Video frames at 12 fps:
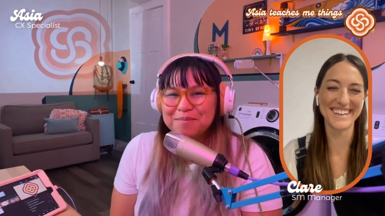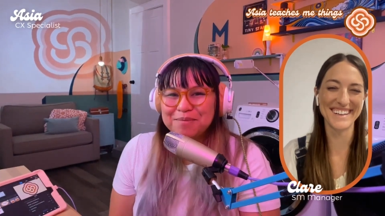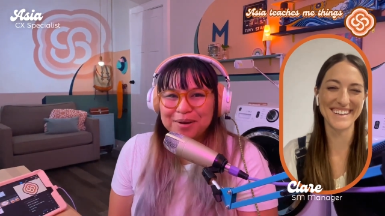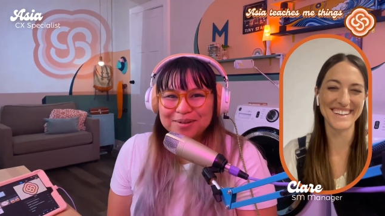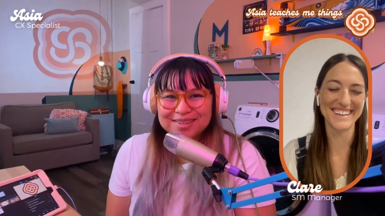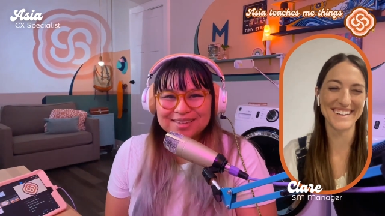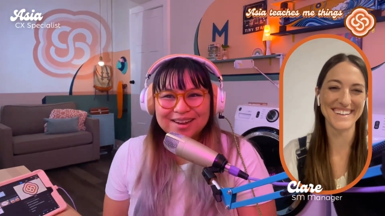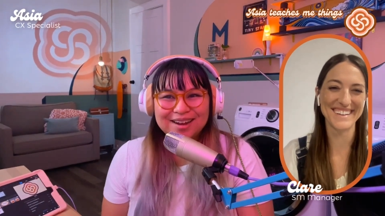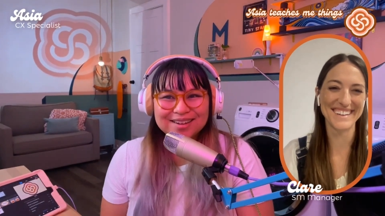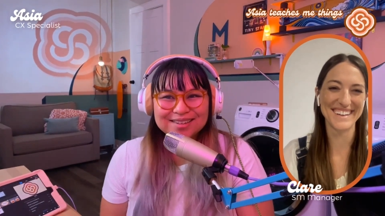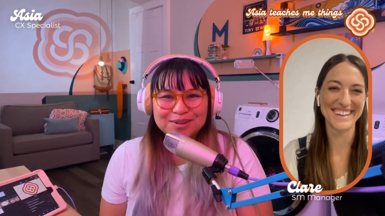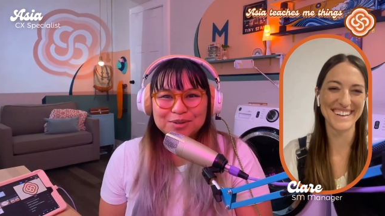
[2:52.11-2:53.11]
Speaker 1: post
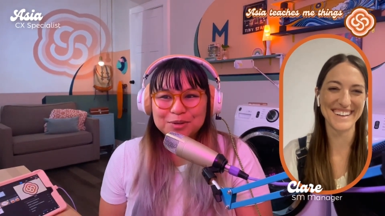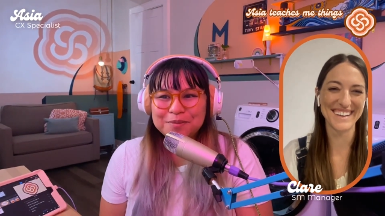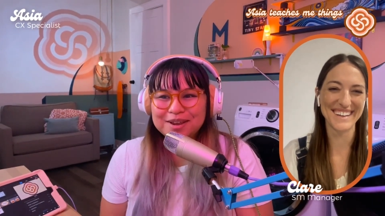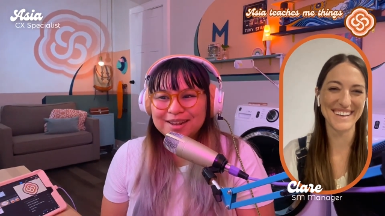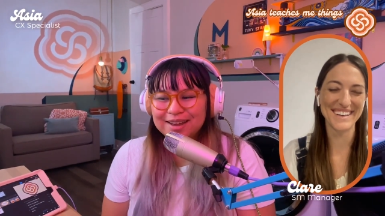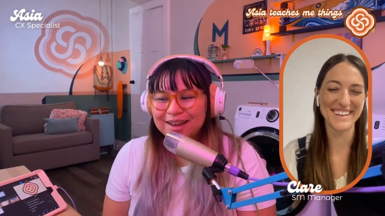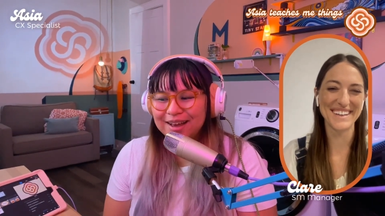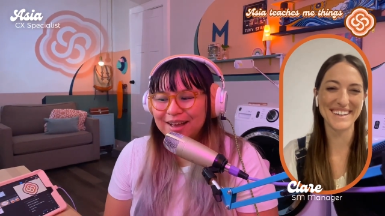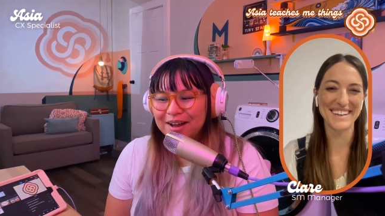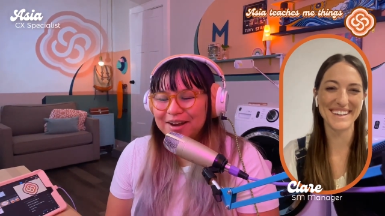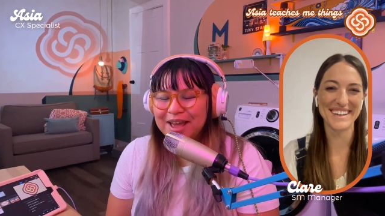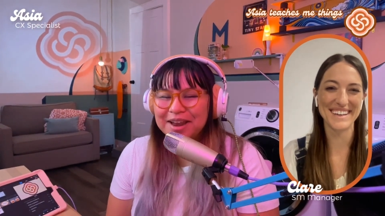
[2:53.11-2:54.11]
on social media
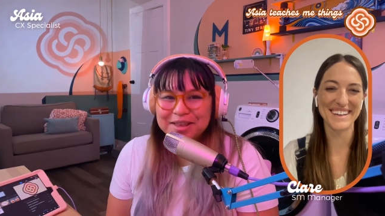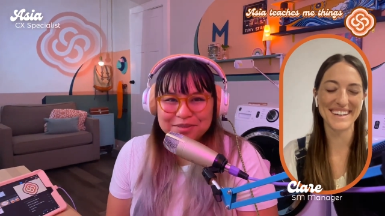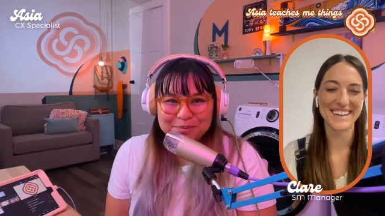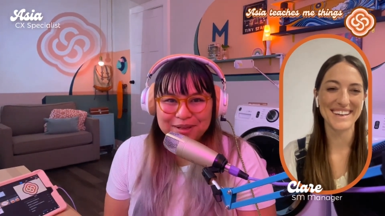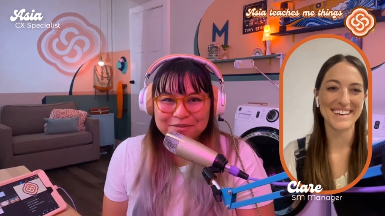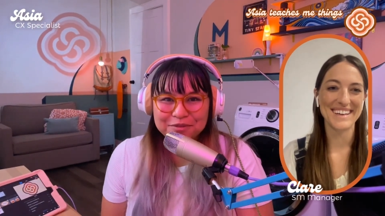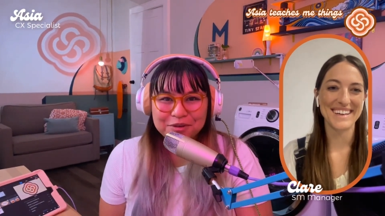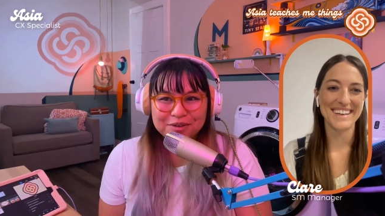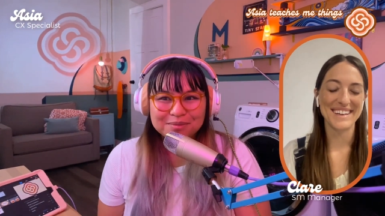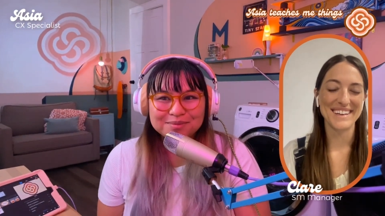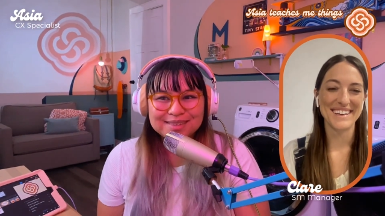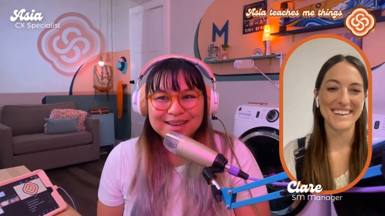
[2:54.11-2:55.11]
on any of the
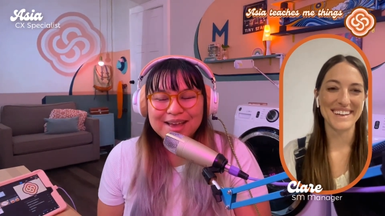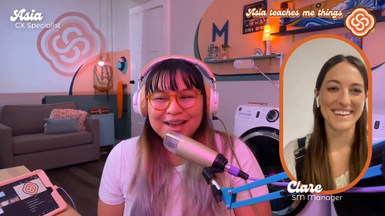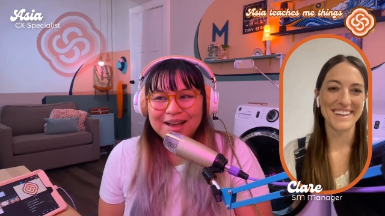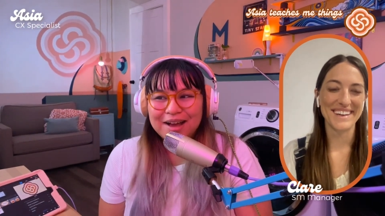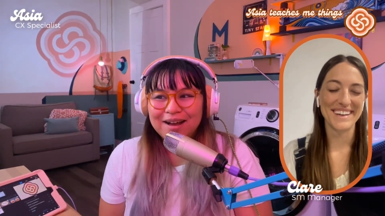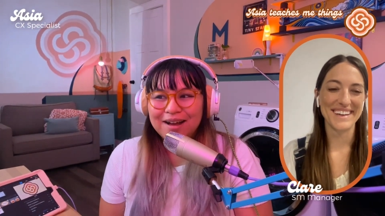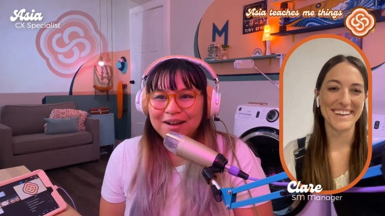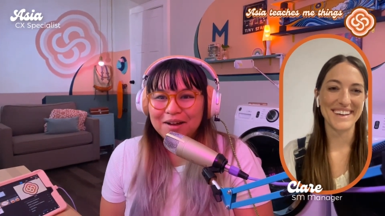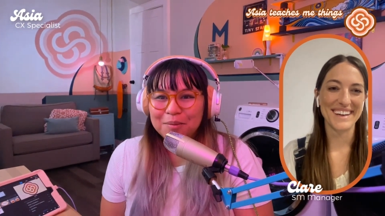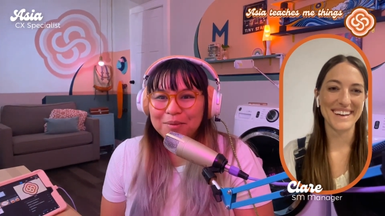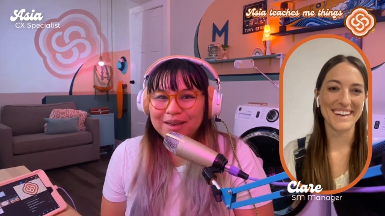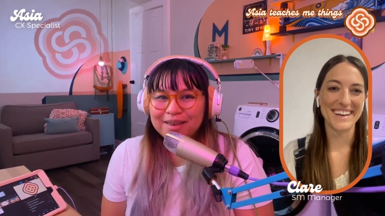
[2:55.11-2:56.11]
platforms,
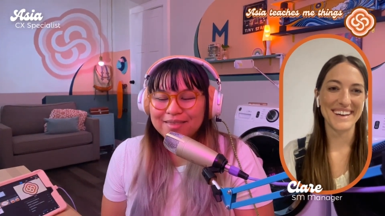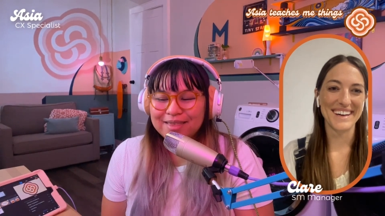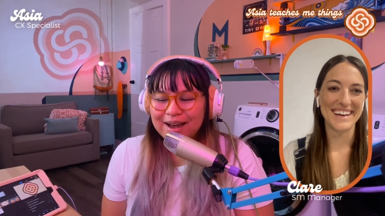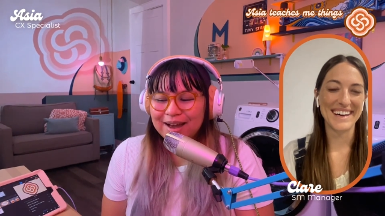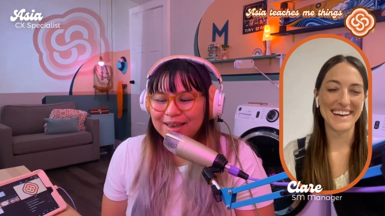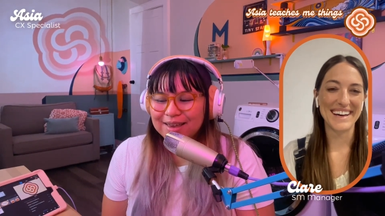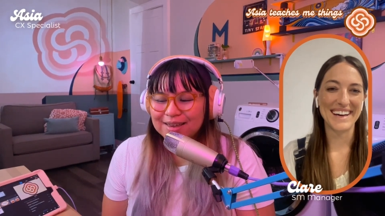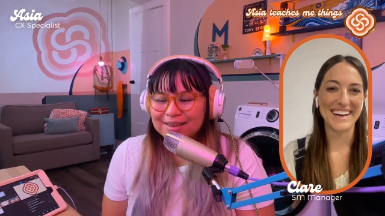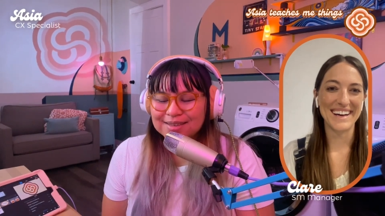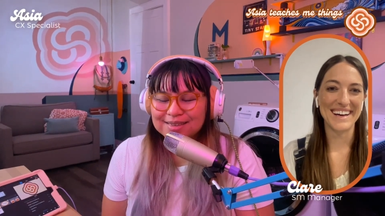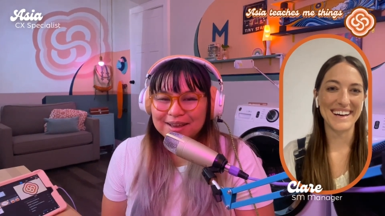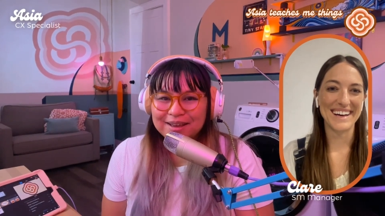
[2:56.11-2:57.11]
um, that
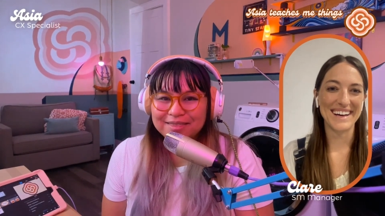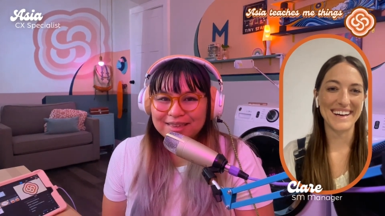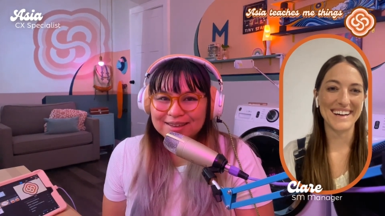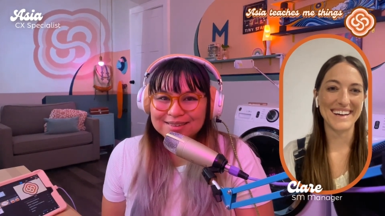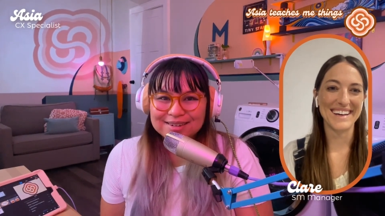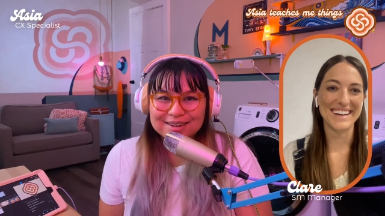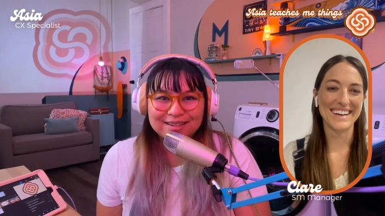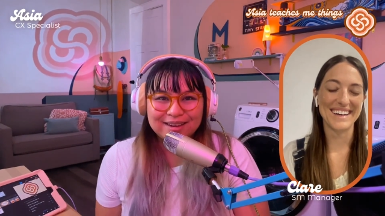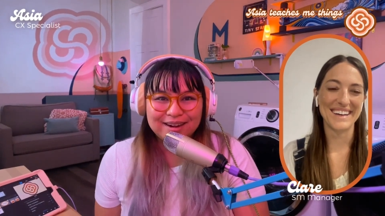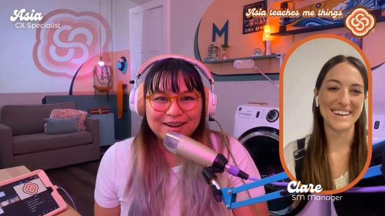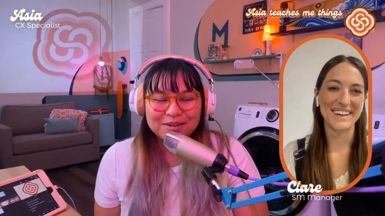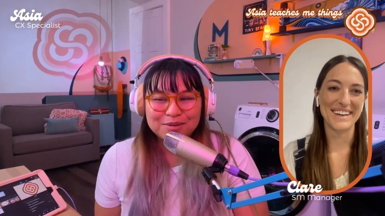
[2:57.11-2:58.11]
is uh, thanks to
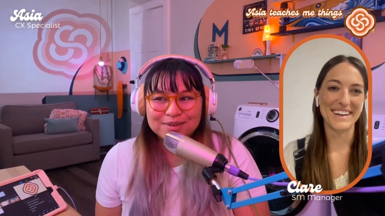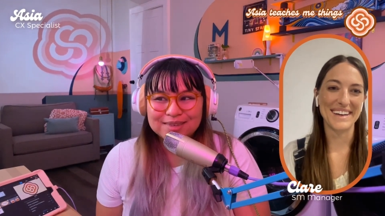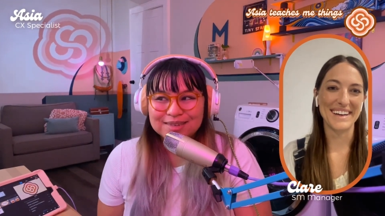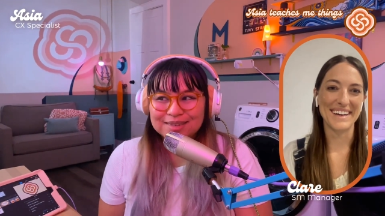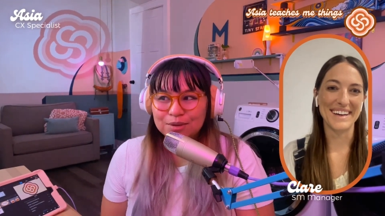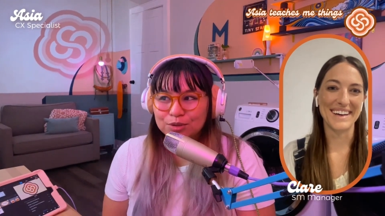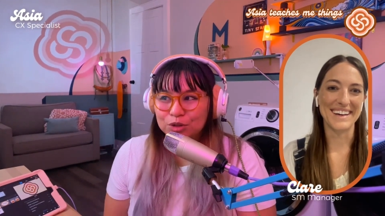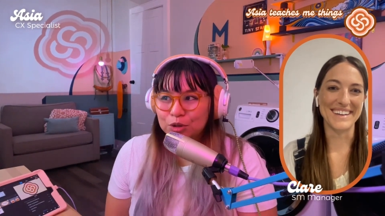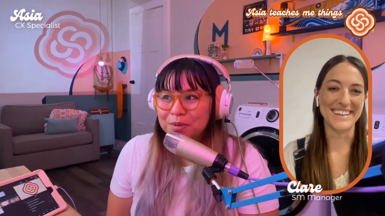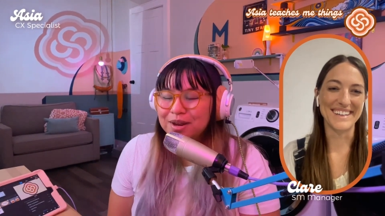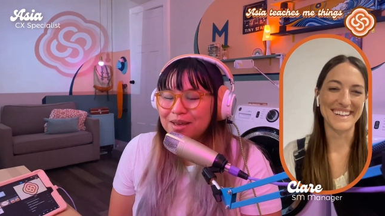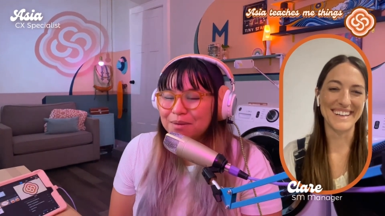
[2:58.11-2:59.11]
Claire, who is the social
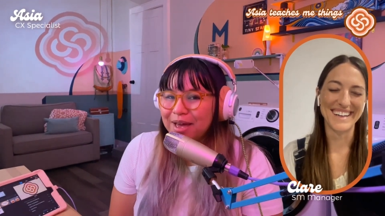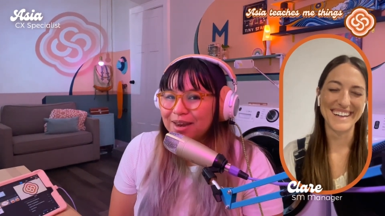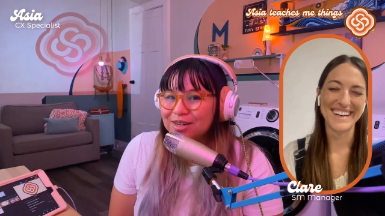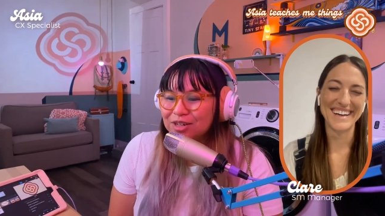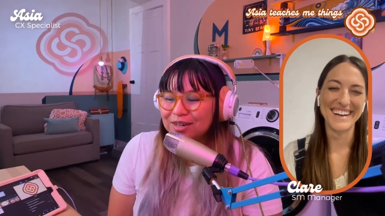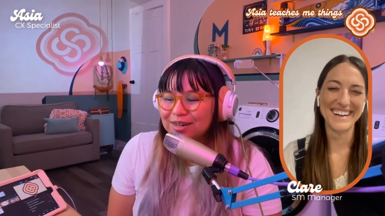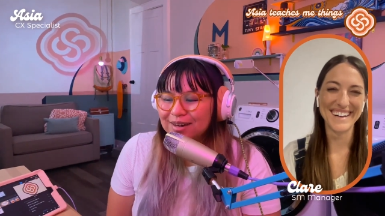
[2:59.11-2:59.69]
media manager.